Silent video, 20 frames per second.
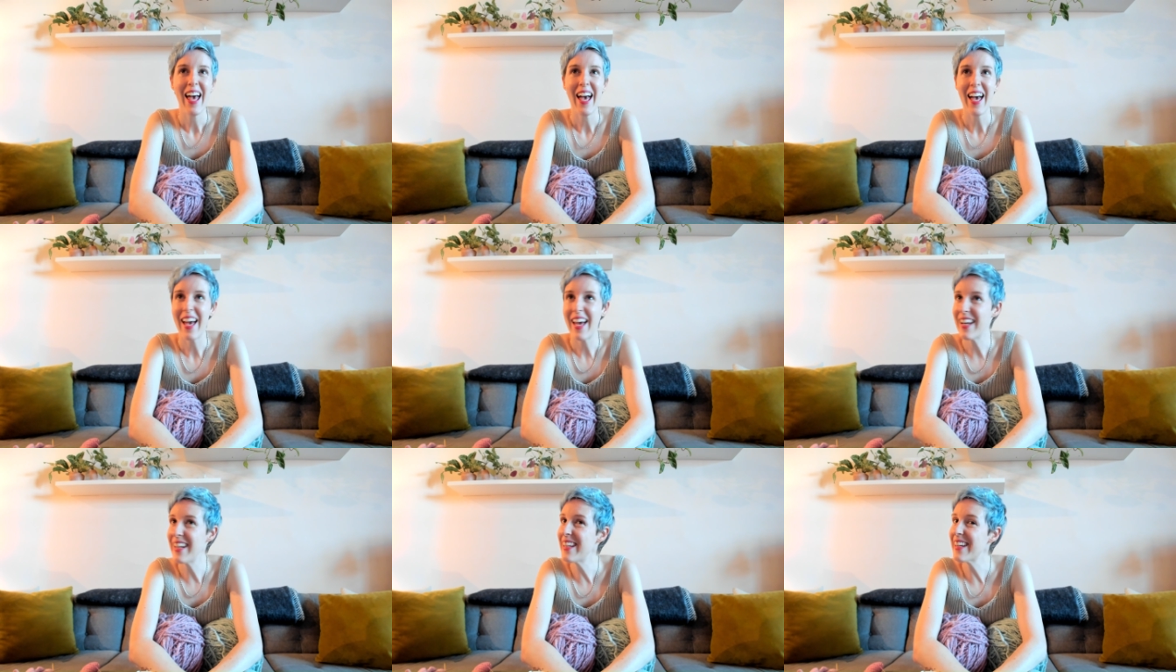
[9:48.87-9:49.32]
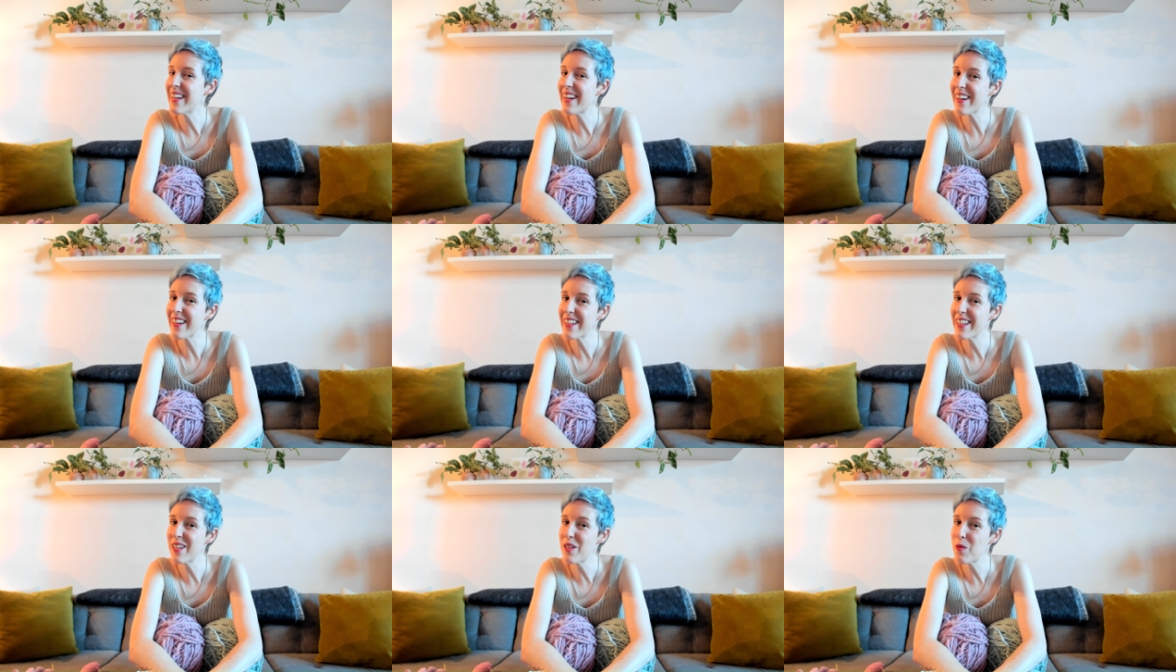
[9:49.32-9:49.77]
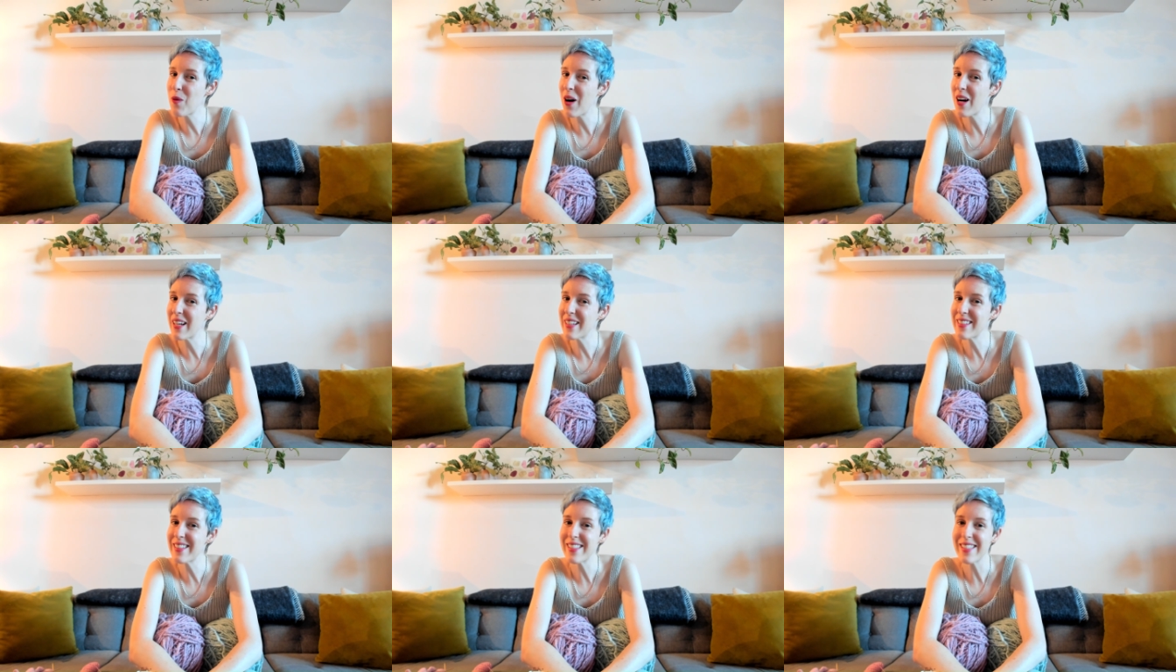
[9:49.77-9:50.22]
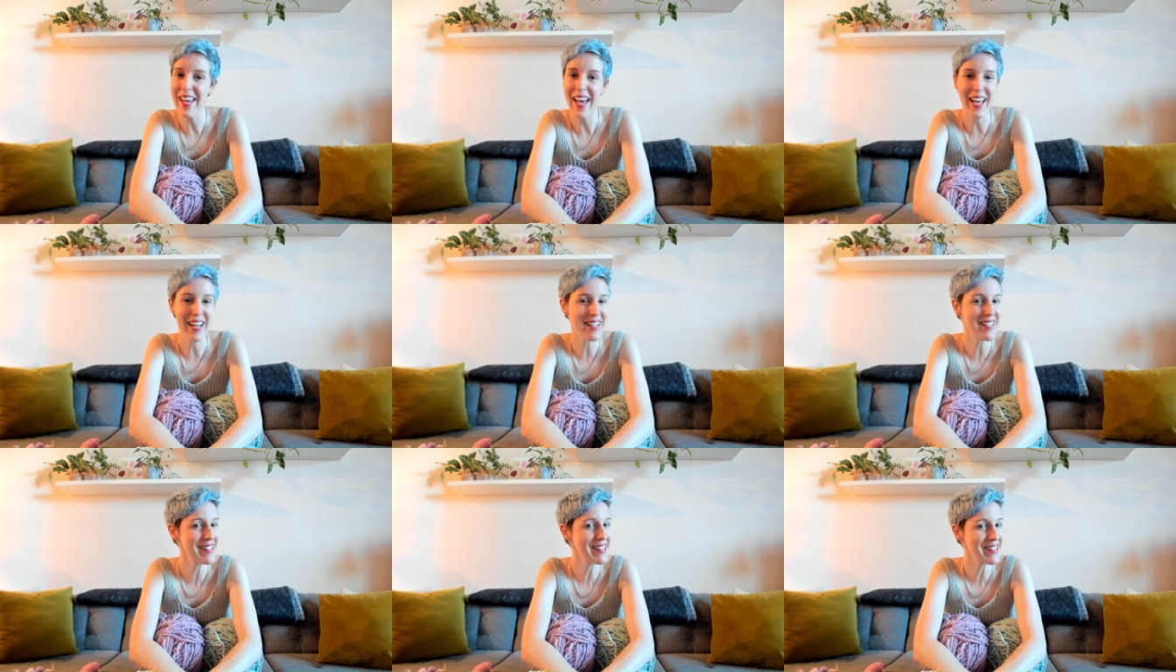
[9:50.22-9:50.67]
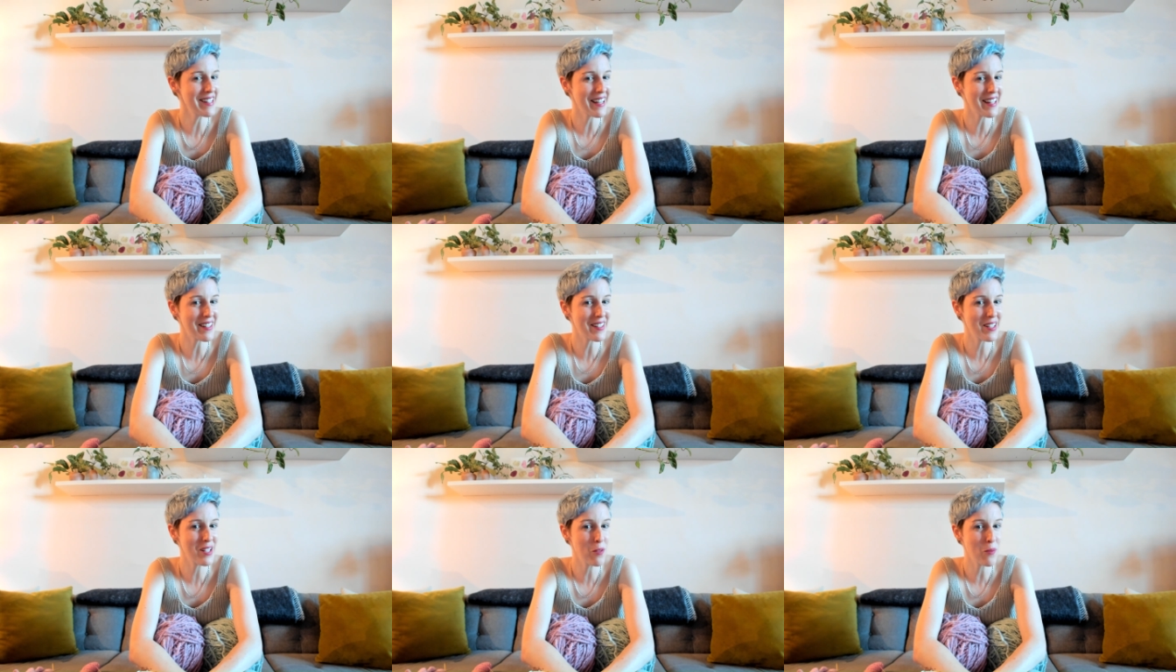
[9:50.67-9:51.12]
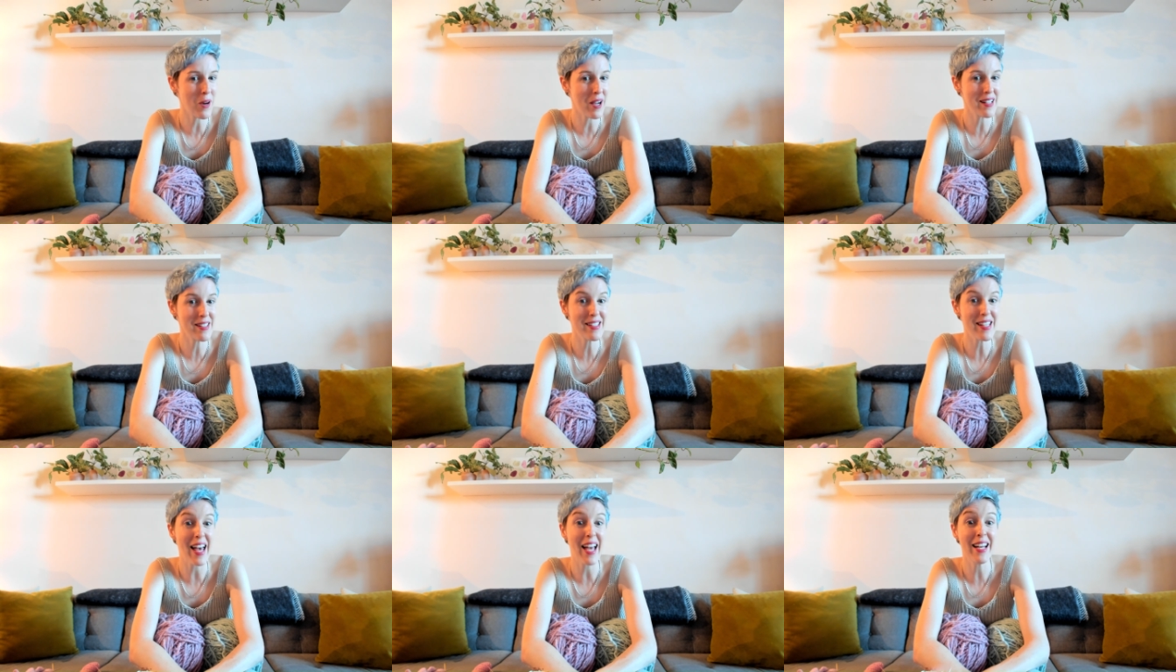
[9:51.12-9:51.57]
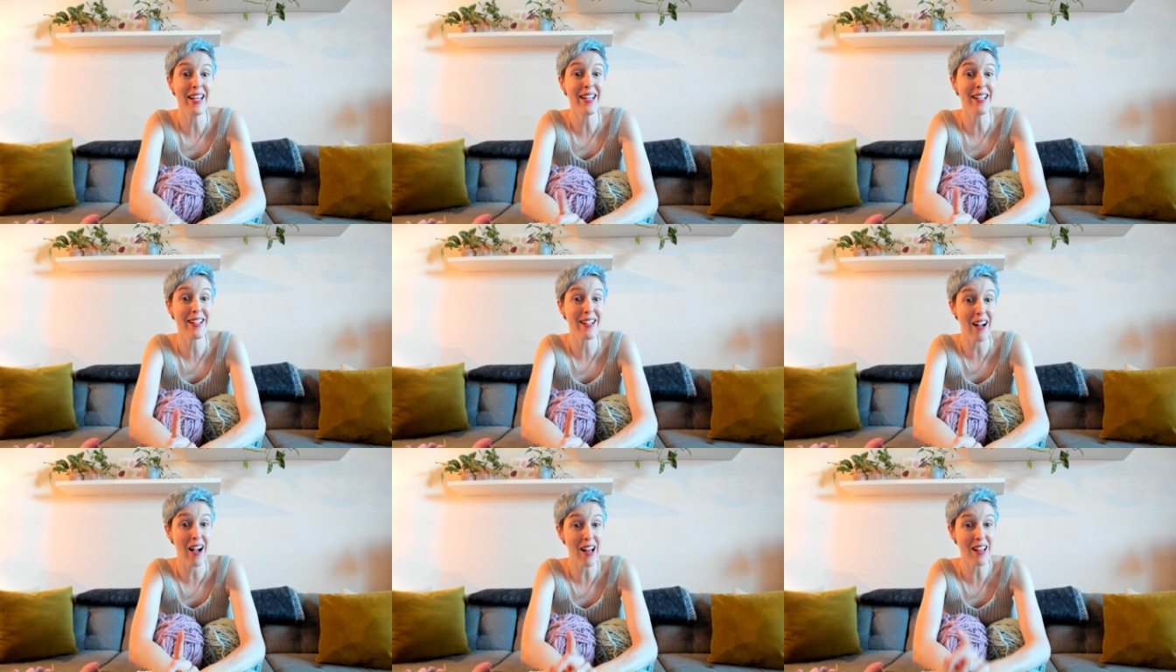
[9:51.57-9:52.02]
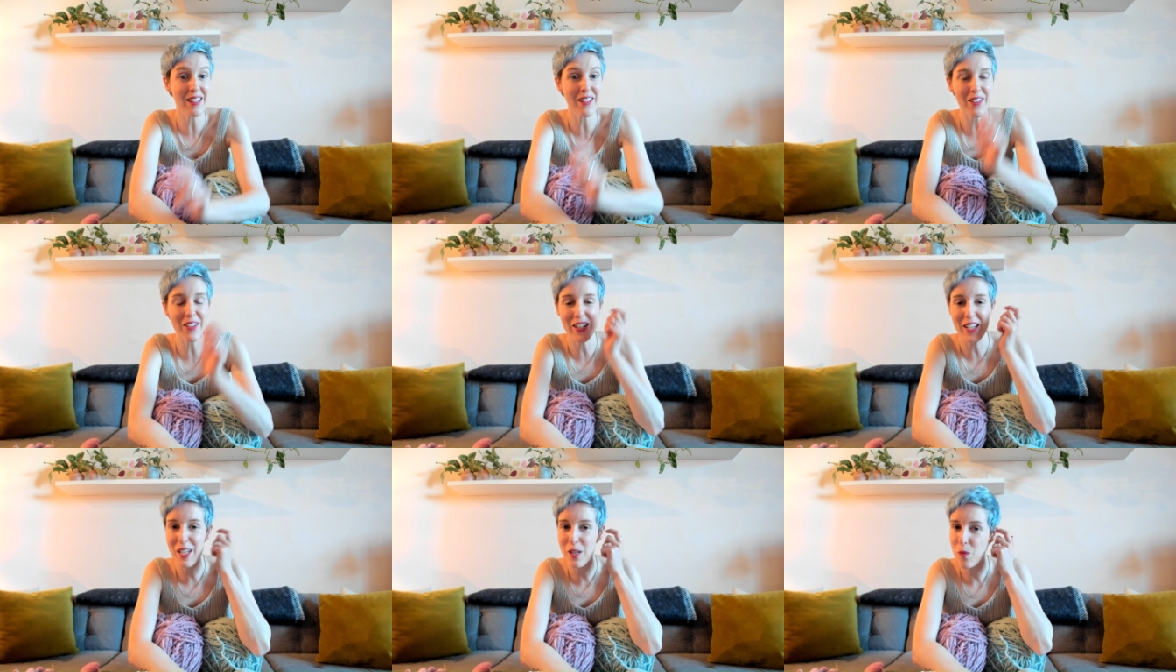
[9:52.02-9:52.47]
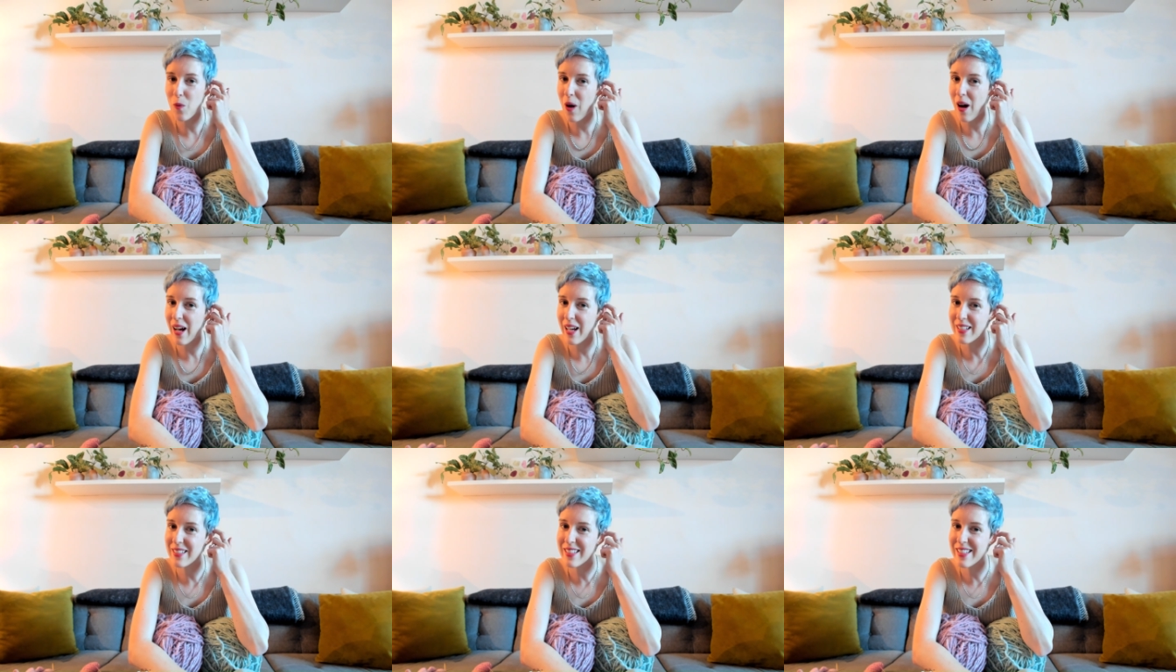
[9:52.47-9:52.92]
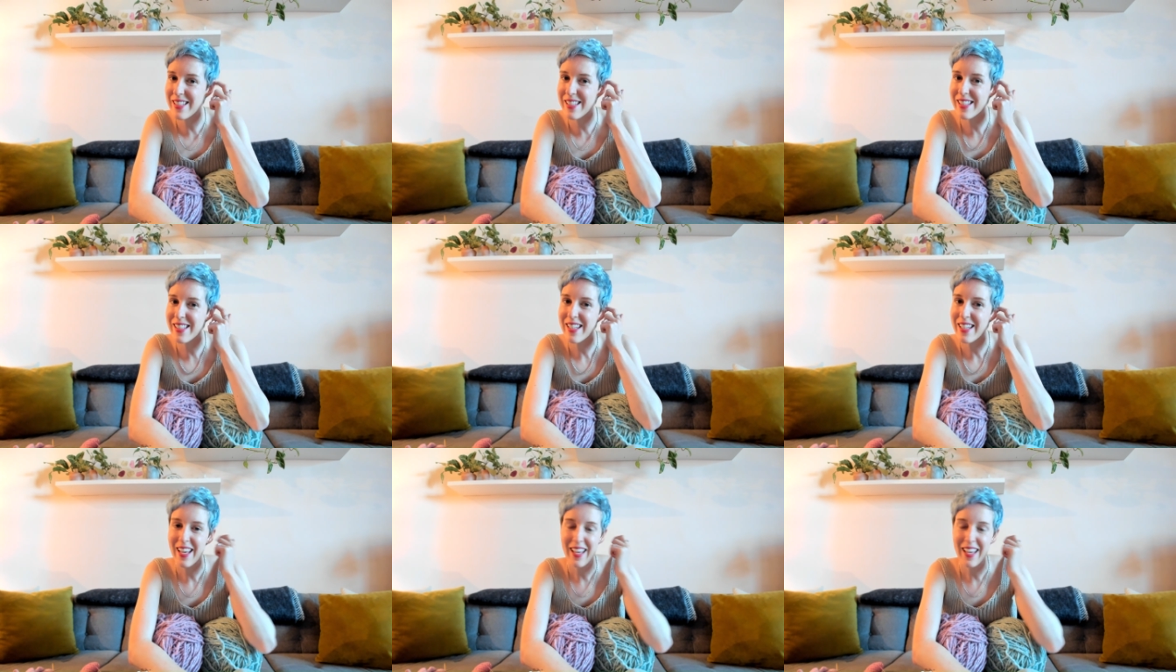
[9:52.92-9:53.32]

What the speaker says: any cut he wants, any style he wants, any color he wants,